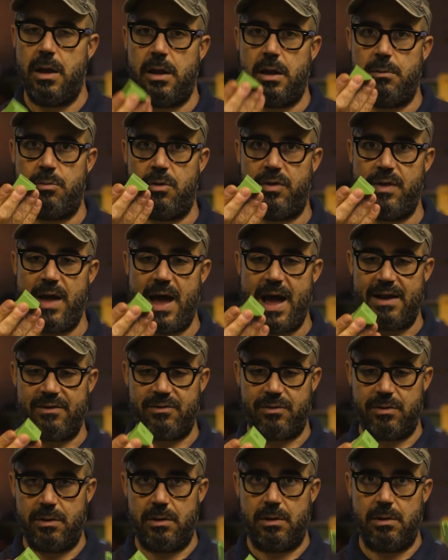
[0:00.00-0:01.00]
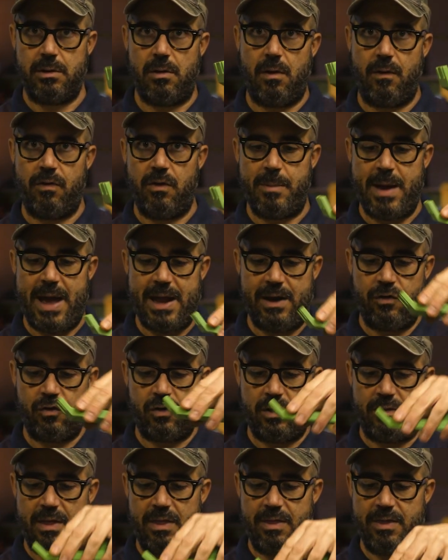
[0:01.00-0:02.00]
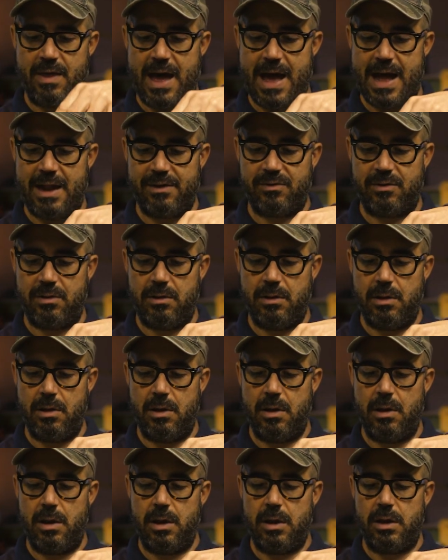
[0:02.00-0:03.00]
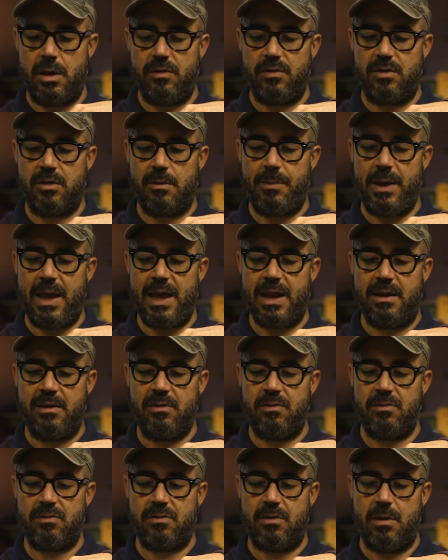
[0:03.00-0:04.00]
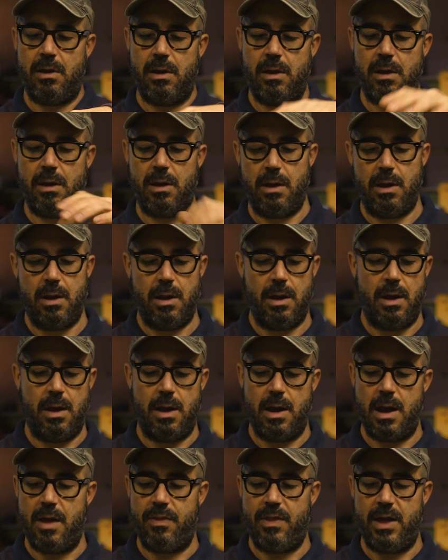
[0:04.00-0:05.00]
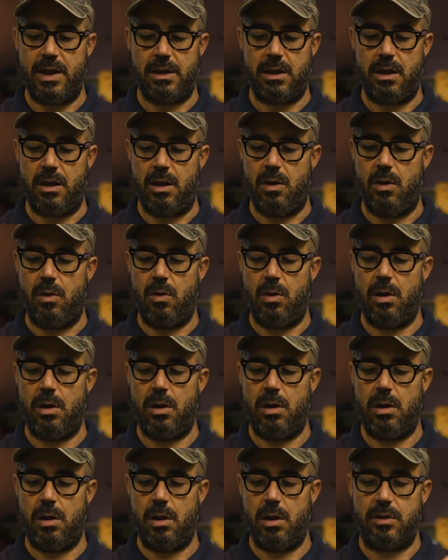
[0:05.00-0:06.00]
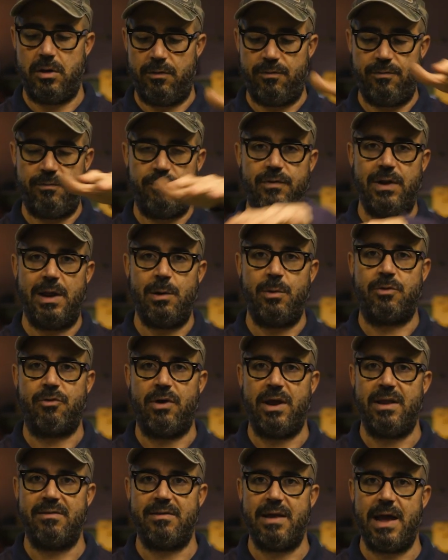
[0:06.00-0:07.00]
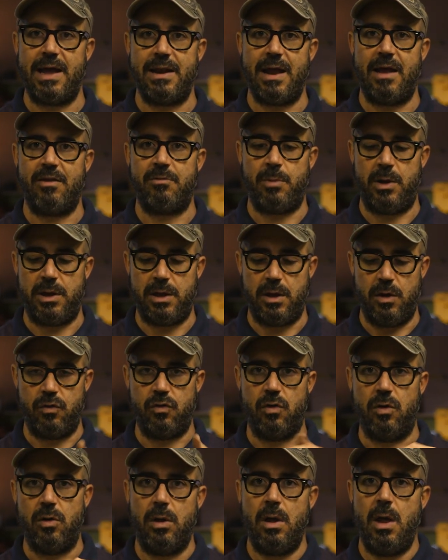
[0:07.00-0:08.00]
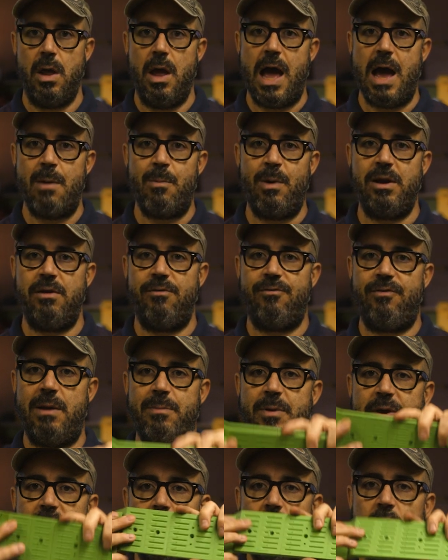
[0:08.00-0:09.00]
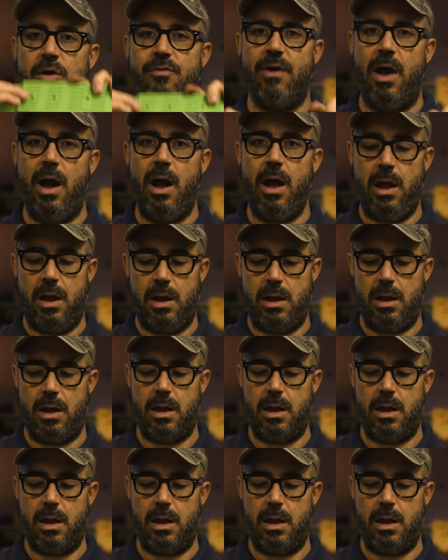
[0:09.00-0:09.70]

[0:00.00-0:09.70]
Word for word: You put that on the bench and then that using the pins and then you you fill it with green sand as per usual and when you flip it over